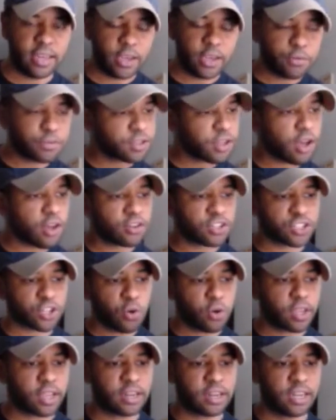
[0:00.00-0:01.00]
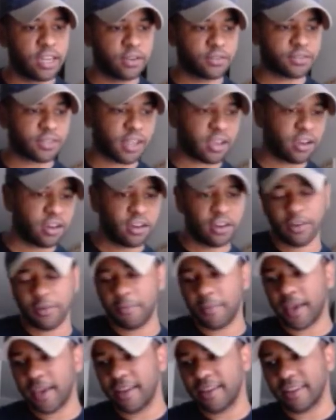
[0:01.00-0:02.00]
It was all jokingly. He was like, "Oh
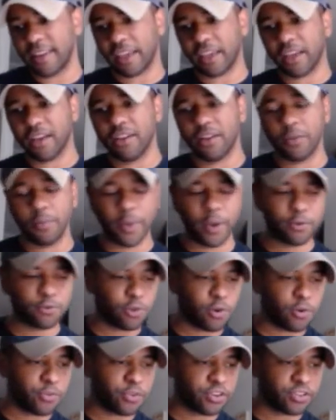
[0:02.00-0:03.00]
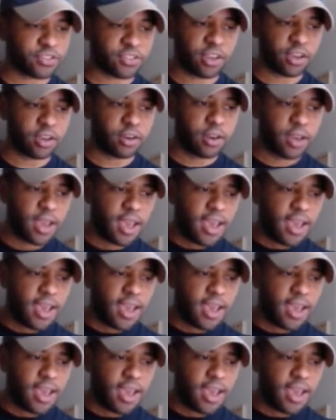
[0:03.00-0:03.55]
man, what's wrong with your son?"